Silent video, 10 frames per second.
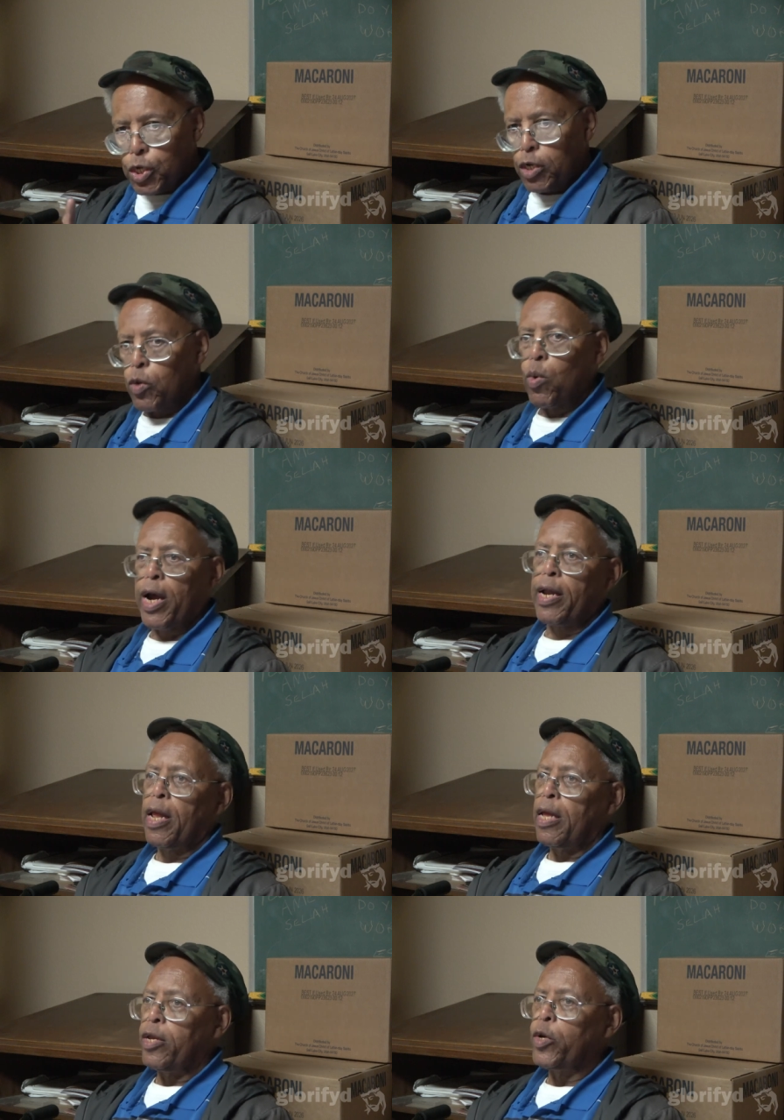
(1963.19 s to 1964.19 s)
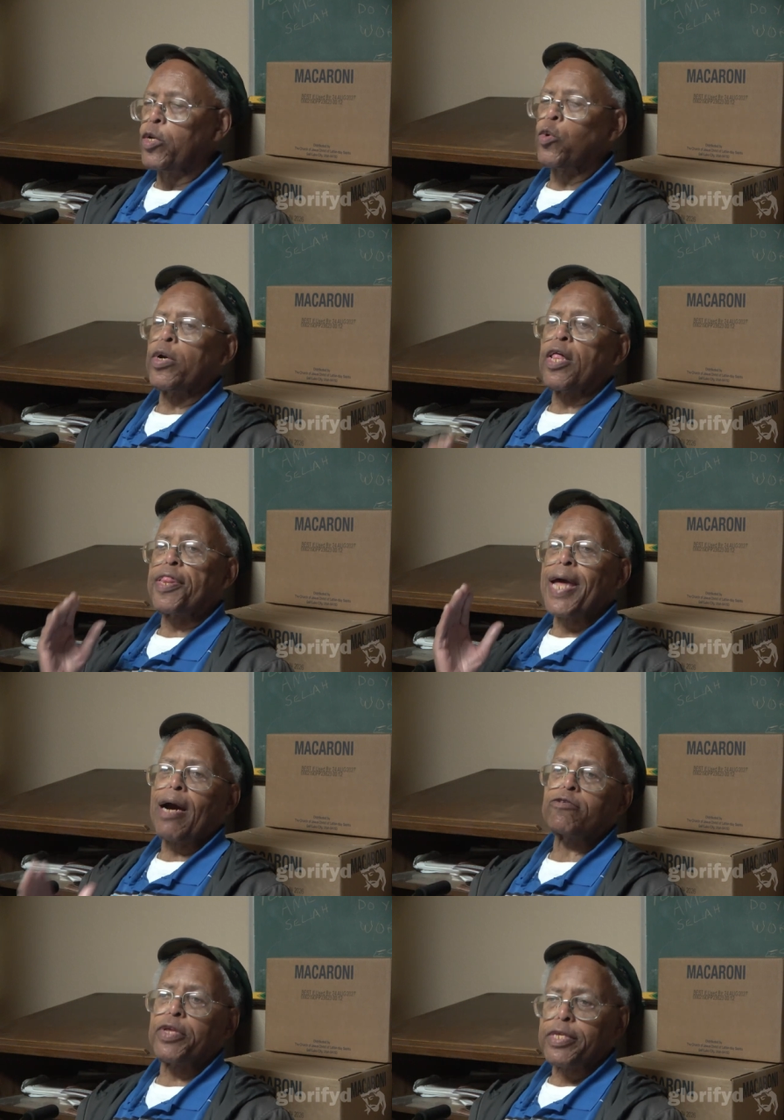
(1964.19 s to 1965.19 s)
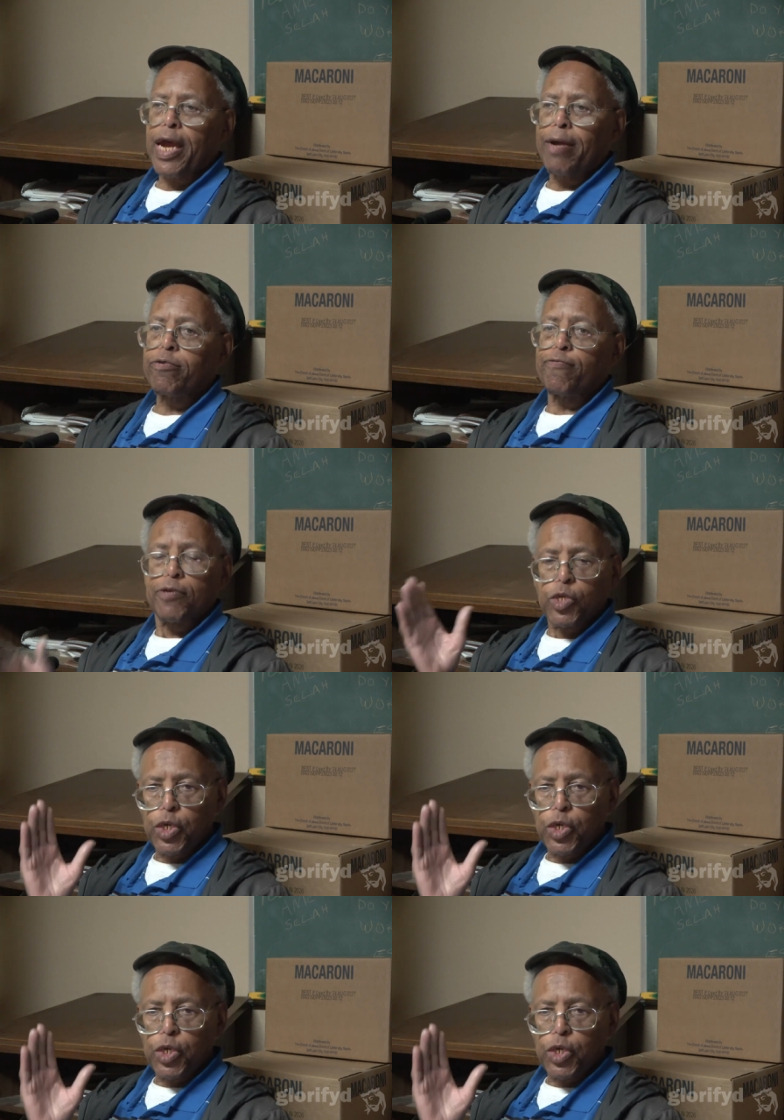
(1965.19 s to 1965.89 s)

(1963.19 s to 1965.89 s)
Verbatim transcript: Genuine. Yes. You could do it a thousand times if right.